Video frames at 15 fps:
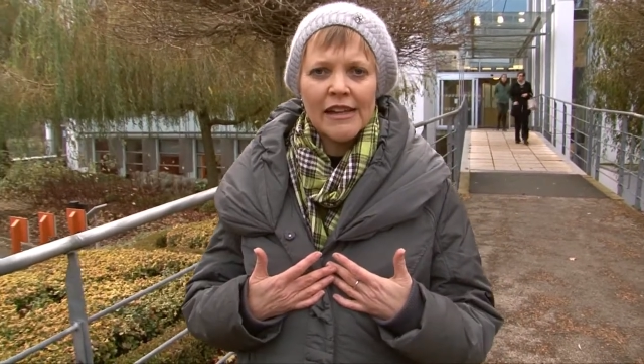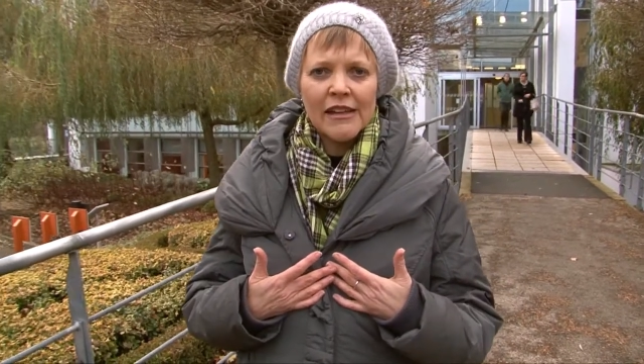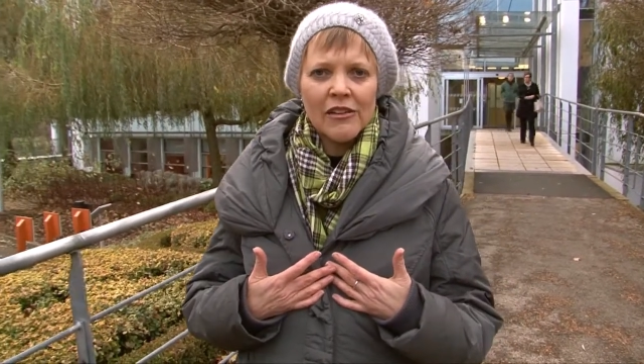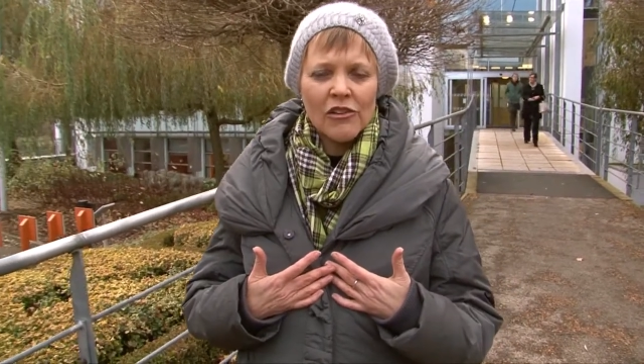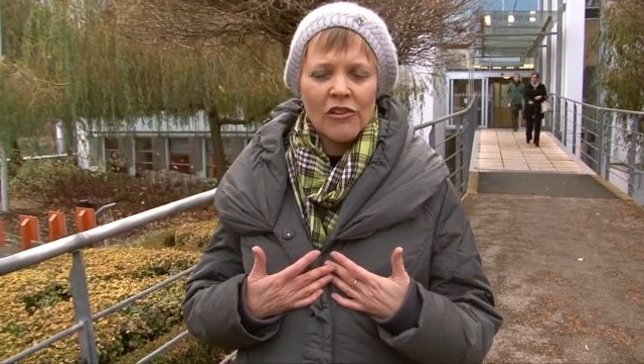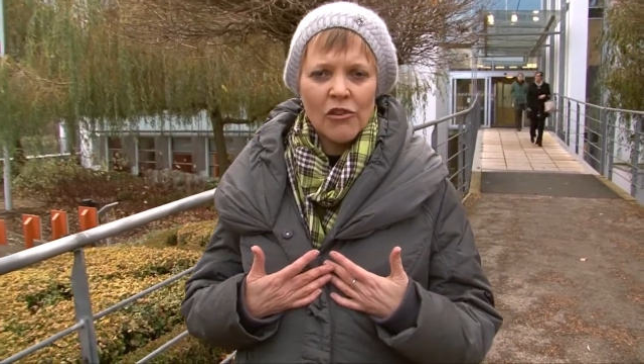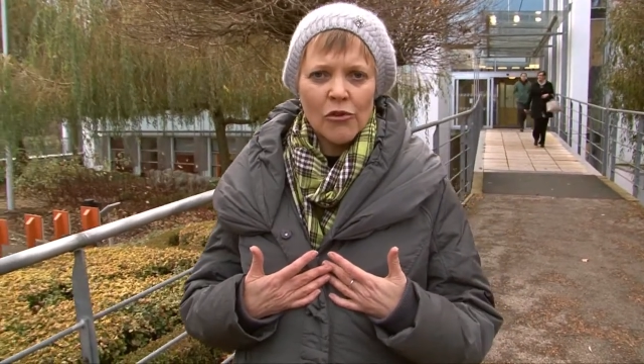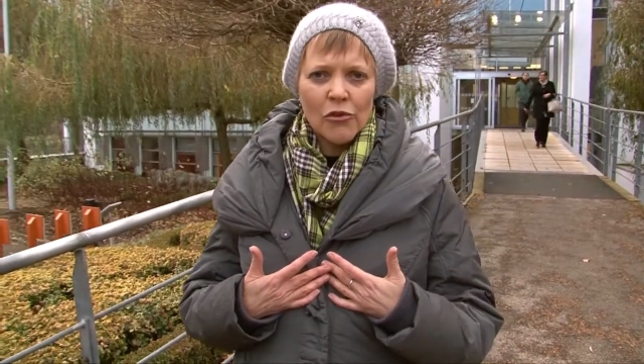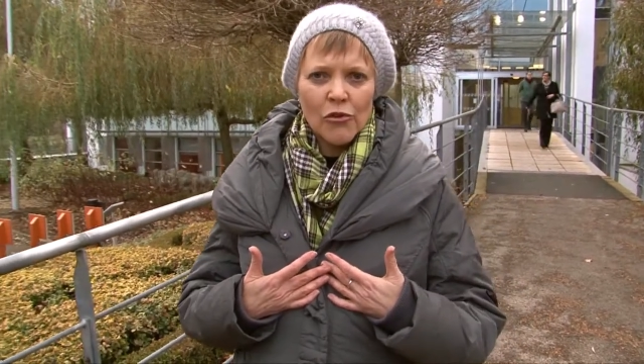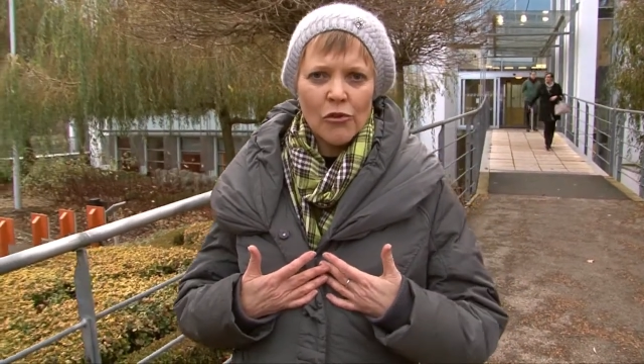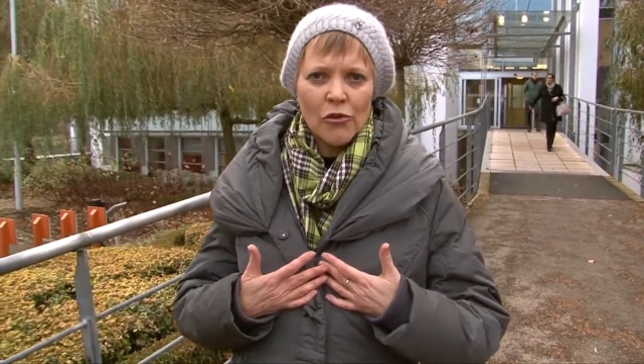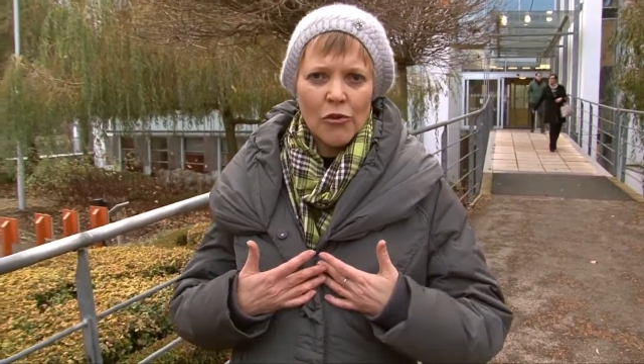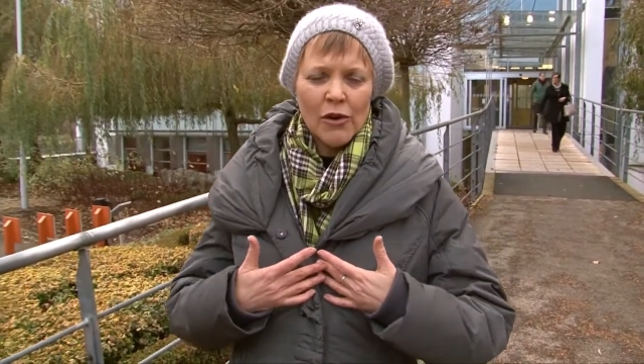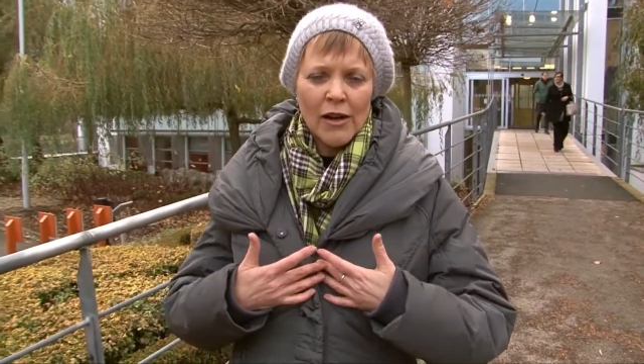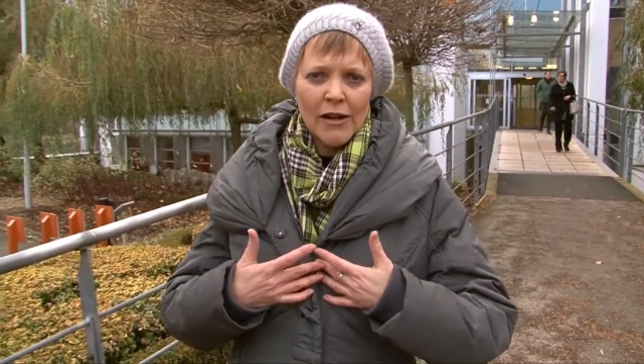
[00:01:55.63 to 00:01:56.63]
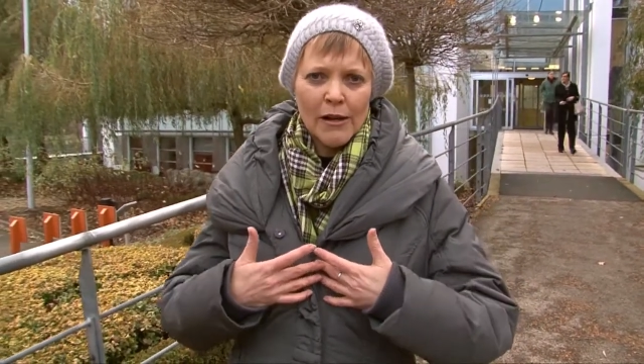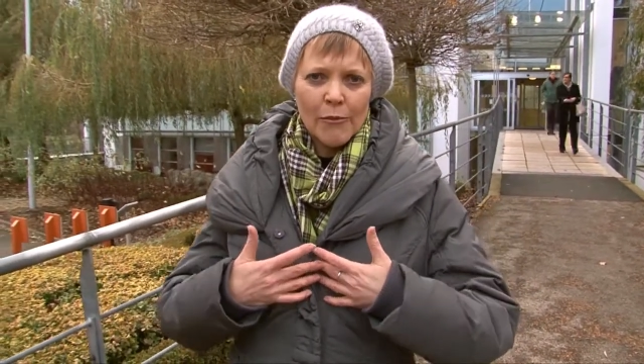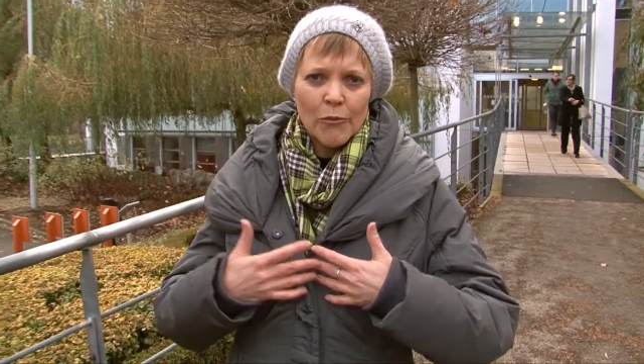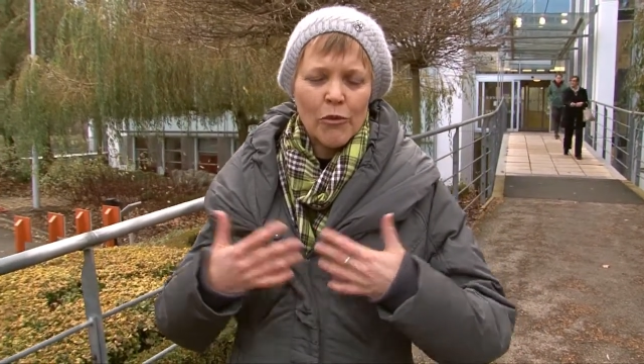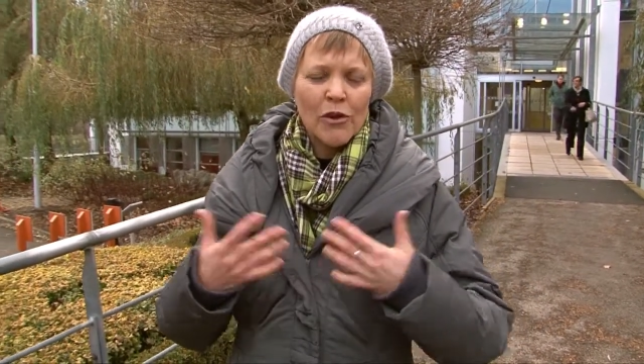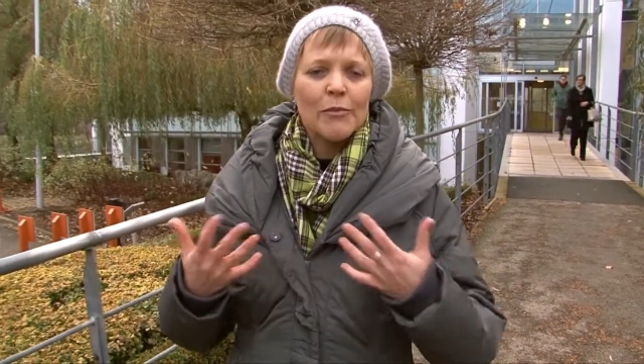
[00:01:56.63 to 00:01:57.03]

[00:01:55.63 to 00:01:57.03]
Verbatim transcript: and your um,